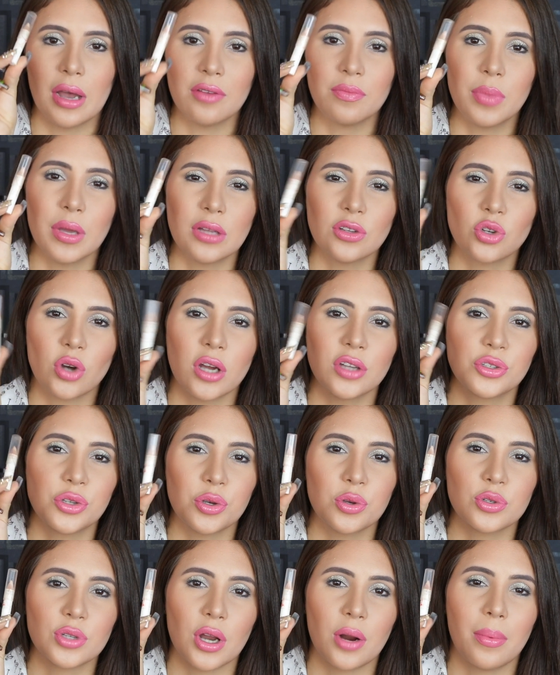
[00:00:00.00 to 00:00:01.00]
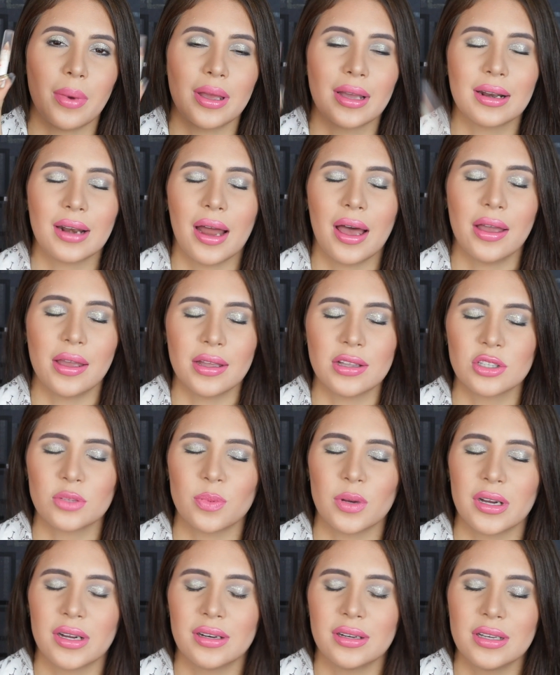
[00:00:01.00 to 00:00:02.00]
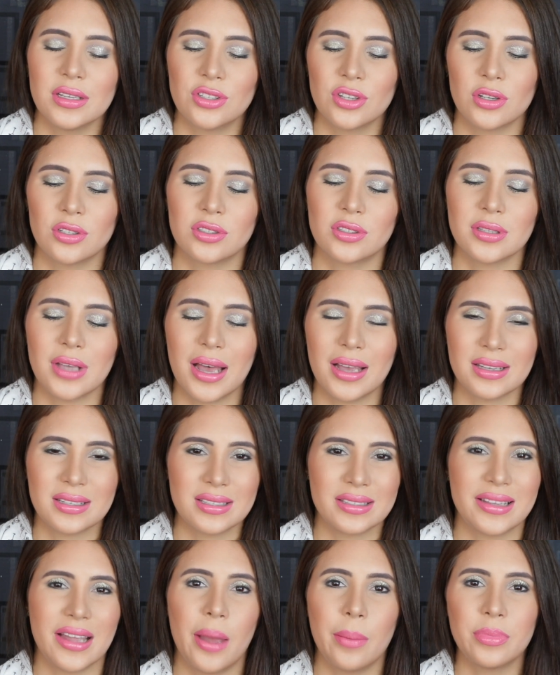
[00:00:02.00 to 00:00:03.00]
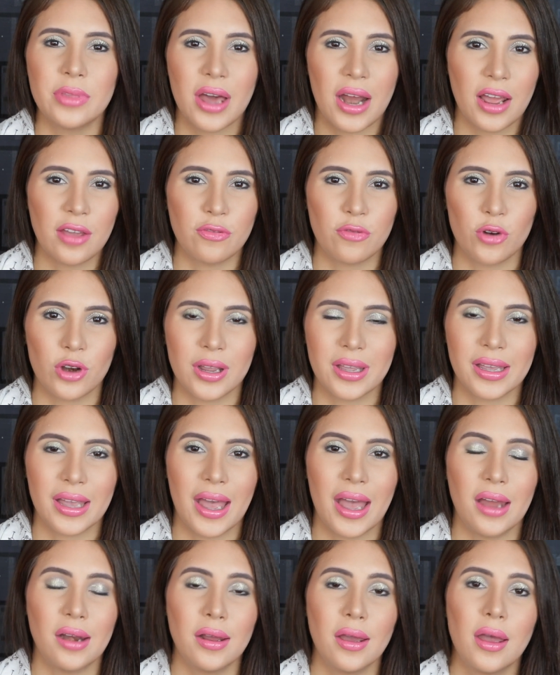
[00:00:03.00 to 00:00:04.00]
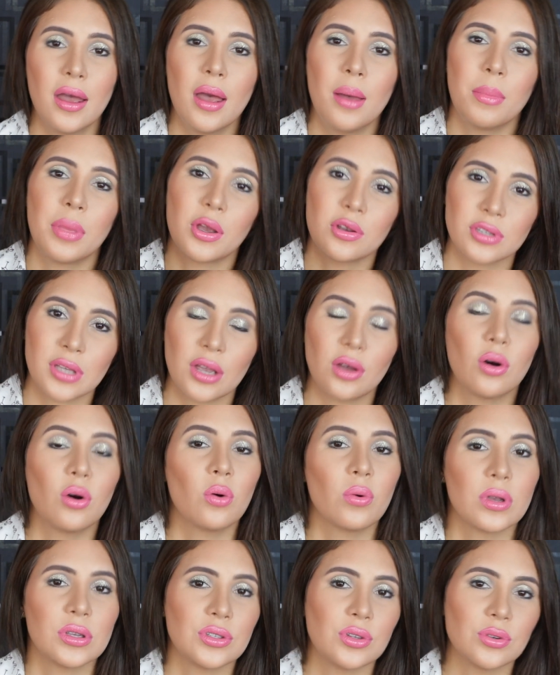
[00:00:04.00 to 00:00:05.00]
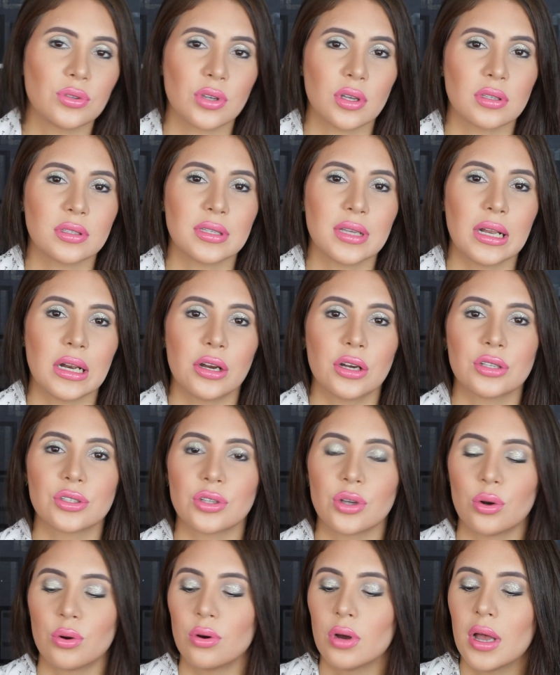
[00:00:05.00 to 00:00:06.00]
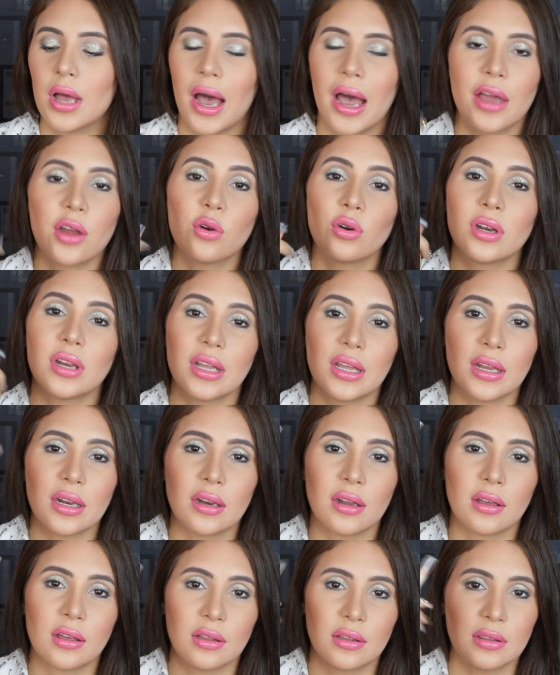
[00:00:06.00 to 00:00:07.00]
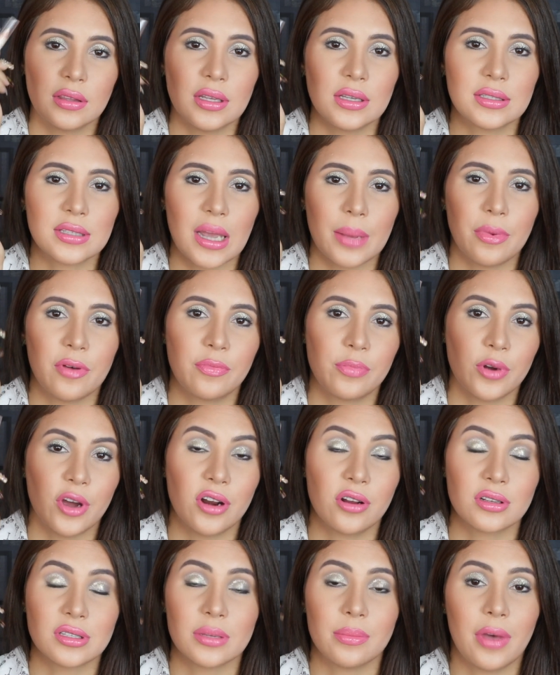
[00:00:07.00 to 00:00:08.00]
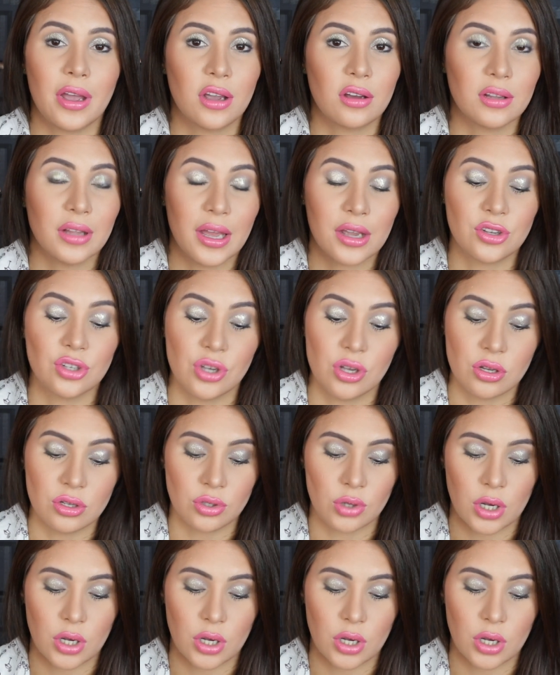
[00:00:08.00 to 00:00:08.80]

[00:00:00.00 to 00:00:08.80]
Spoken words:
I've been trying to use it on my clients, but it's just a step that I forget because I always use concealer. So I don't need these type of products in my collection.